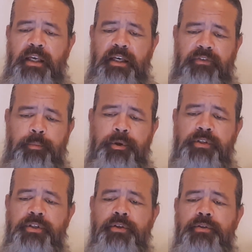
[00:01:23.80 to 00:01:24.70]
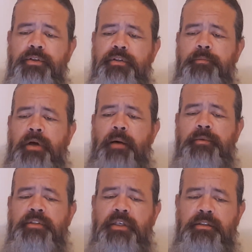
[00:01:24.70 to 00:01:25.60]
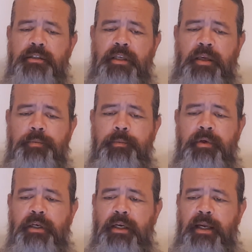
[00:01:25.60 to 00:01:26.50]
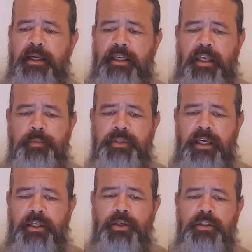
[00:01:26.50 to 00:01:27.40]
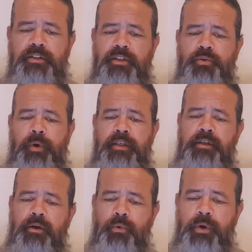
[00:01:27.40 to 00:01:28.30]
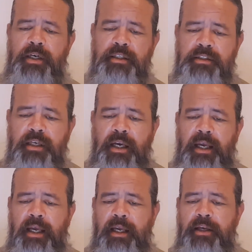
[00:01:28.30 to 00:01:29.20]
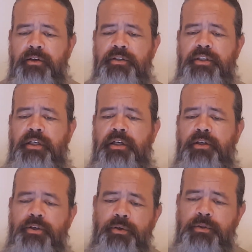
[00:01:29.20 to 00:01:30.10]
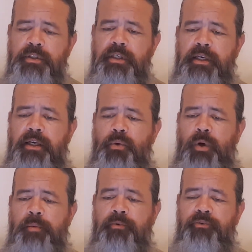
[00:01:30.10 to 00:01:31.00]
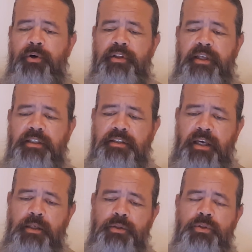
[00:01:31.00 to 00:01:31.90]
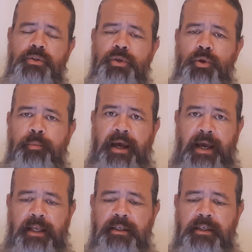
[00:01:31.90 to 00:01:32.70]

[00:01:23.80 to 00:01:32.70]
If a person uses some common sense and keeps a good situational awareness, he or she can usually get away before things get too bad.